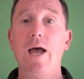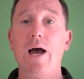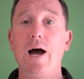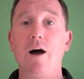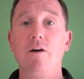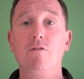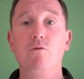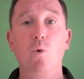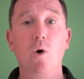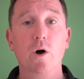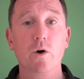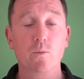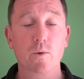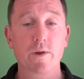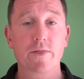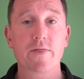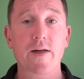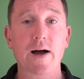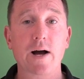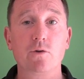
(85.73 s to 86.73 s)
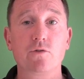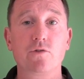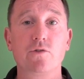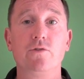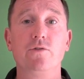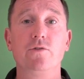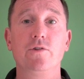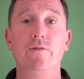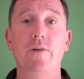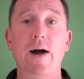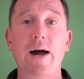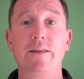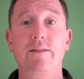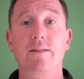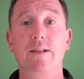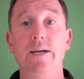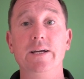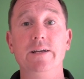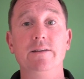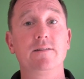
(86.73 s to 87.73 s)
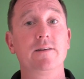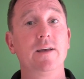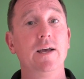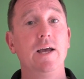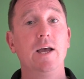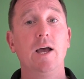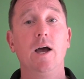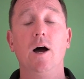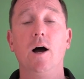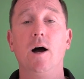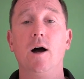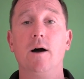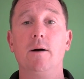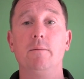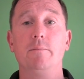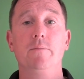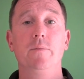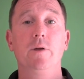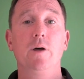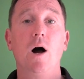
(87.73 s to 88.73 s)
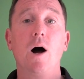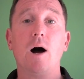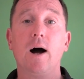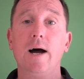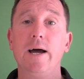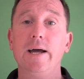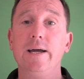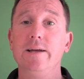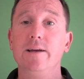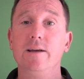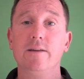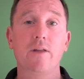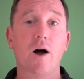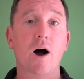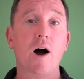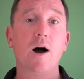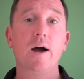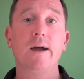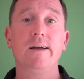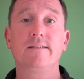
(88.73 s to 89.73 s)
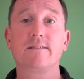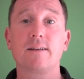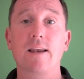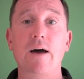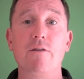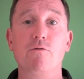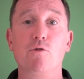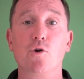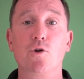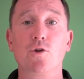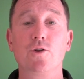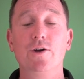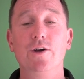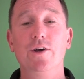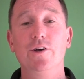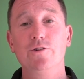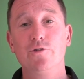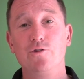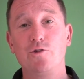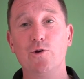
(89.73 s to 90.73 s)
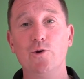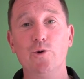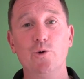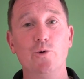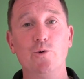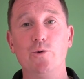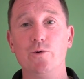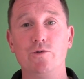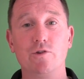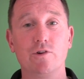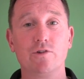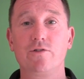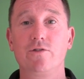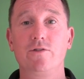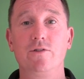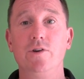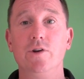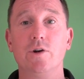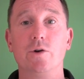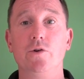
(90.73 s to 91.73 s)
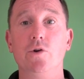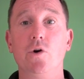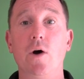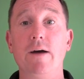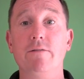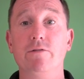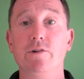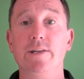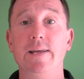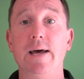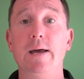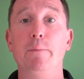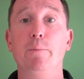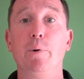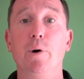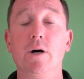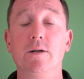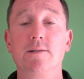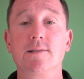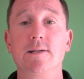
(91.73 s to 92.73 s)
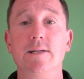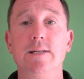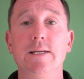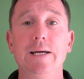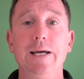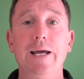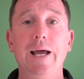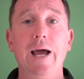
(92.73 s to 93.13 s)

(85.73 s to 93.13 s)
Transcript: I've worked with thousands of athletes, the highest level to just your everyday person.